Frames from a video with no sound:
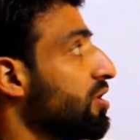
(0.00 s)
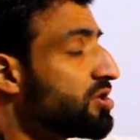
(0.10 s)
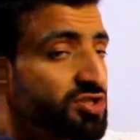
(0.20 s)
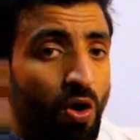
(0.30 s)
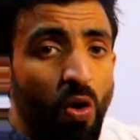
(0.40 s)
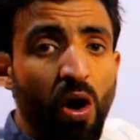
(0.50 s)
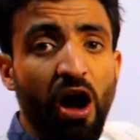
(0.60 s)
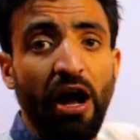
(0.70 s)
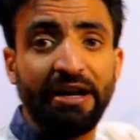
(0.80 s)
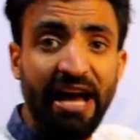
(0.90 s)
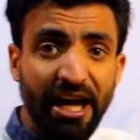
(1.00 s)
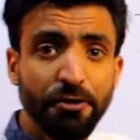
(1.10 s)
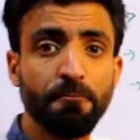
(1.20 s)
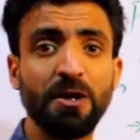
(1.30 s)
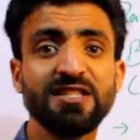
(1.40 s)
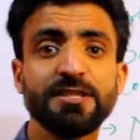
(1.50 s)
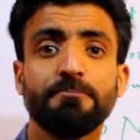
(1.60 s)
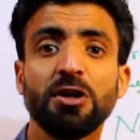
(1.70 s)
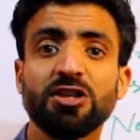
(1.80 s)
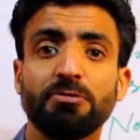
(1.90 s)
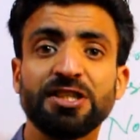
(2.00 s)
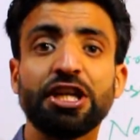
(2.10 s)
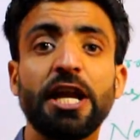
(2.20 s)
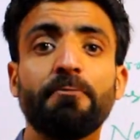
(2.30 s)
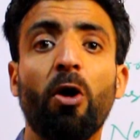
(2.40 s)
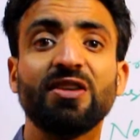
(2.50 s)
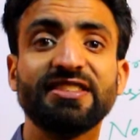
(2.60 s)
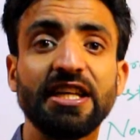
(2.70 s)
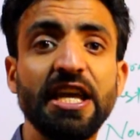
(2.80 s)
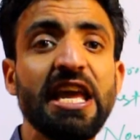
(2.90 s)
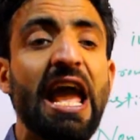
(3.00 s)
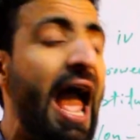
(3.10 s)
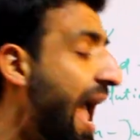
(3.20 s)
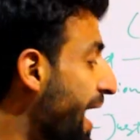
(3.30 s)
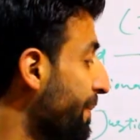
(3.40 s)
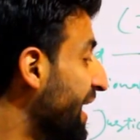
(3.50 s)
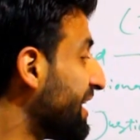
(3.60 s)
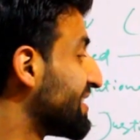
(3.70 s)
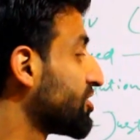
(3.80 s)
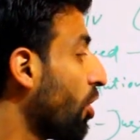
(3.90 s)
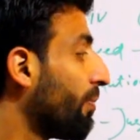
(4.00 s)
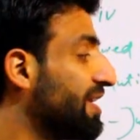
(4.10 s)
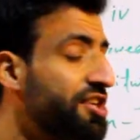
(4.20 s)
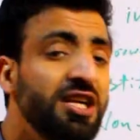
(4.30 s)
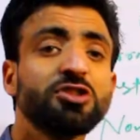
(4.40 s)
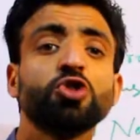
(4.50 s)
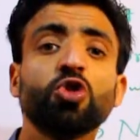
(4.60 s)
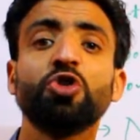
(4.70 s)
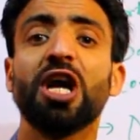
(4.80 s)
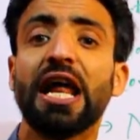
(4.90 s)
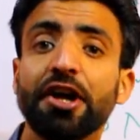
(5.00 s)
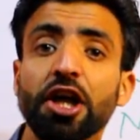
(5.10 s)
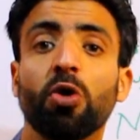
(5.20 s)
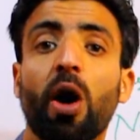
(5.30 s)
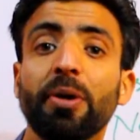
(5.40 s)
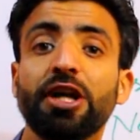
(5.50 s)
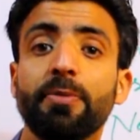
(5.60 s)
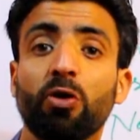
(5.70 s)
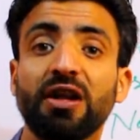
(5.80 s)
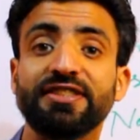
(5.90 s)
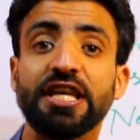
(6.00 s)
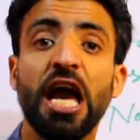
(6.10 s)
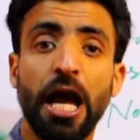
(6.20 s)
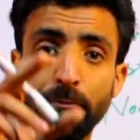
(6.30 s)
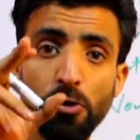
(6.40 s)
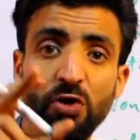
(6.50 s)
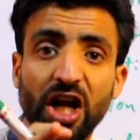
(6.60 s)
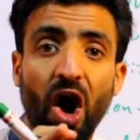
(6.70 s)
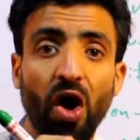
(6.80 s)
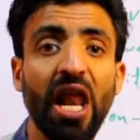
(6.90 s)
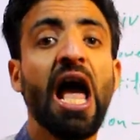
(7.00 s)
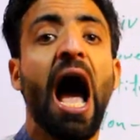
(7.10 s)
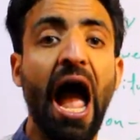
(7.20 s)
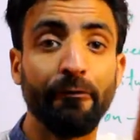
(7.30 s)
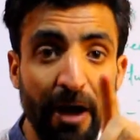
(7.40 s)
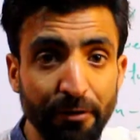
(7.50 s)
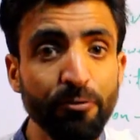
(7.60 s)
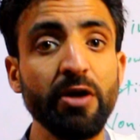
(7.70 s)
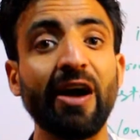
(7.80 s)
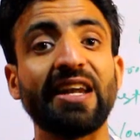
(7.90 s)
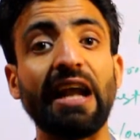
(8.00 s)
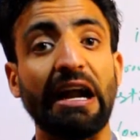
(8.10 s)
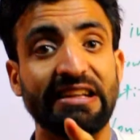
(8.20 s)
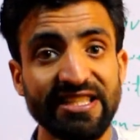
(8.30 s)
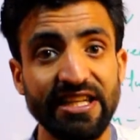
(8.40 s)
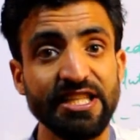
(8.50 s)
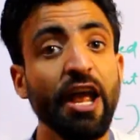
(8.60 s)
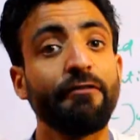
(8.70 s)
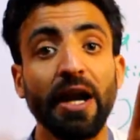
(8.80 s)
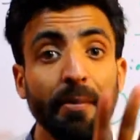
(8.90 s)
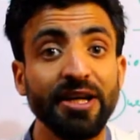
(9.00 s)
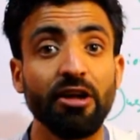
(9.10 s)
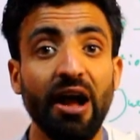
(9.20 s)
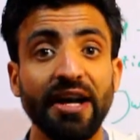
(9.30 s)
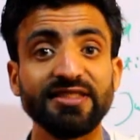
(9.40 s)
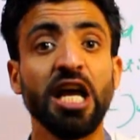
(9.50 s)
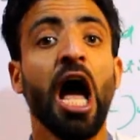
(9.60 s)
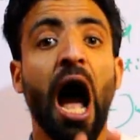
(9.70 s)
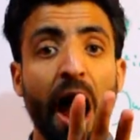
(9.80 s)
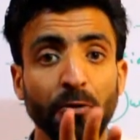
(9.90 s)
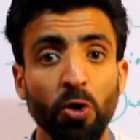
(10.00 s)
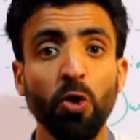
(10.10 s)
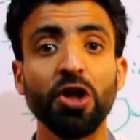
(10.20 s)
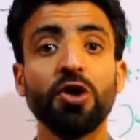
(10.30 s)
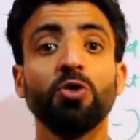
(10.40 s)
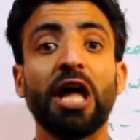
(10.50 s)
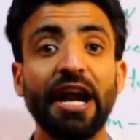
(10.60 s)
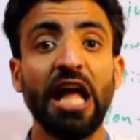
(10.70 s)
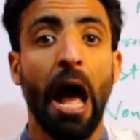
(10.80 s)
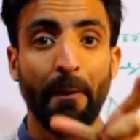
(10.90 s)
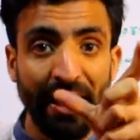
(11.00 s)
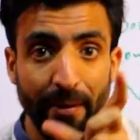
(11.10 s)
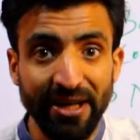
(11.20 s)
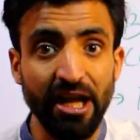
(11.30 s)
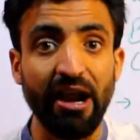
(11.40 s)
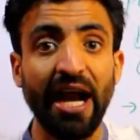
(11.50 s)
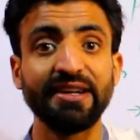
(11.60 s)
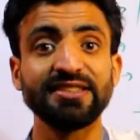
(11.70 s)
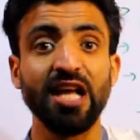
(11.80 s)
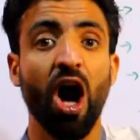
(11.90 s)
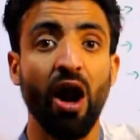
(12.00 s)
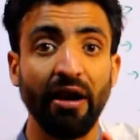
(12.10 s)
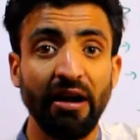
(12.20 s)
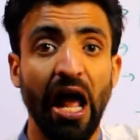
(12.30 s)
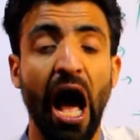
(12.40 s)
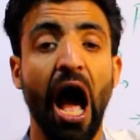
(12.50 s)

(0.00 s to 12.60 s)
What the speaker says: So, directive principles of state policy aim at establishing social and economic democracy. If you recall, when we were discussing fundamental rights, I have told you that fundamental rights are